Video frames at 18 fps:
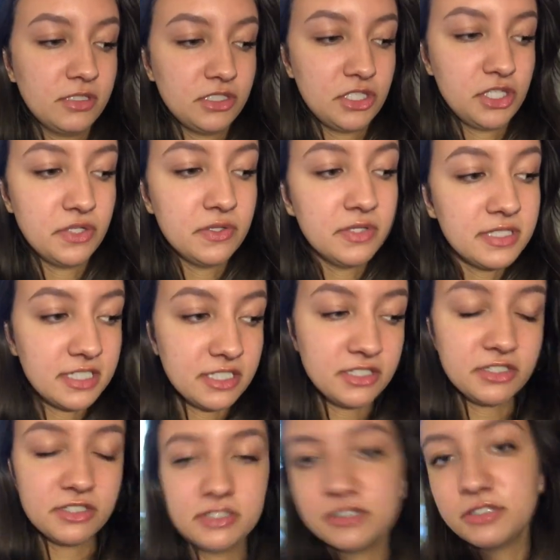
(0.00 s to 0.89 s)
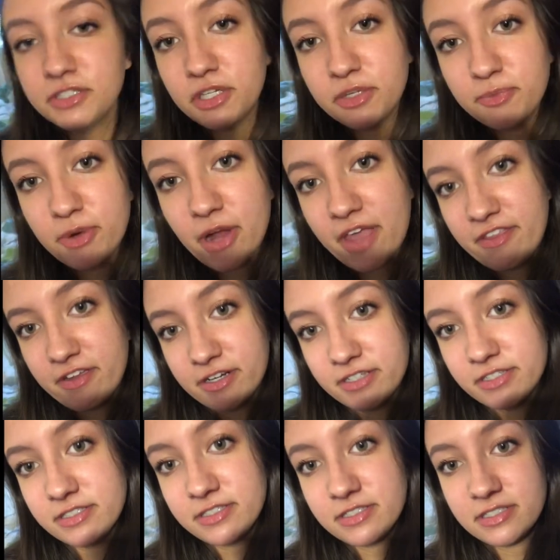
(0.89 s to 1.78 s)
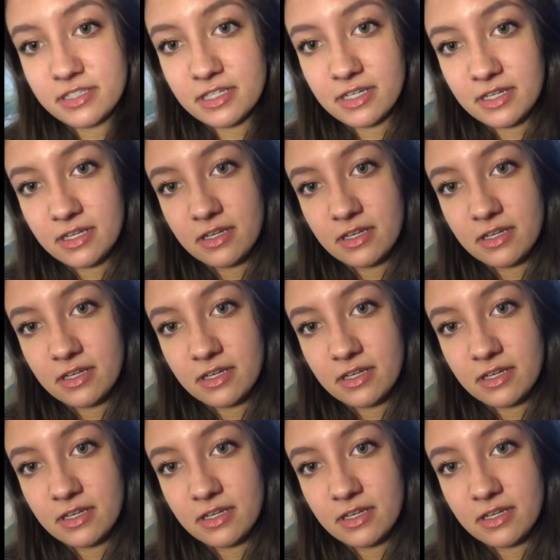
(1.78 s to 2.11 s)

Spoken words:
two sisters and two brothers.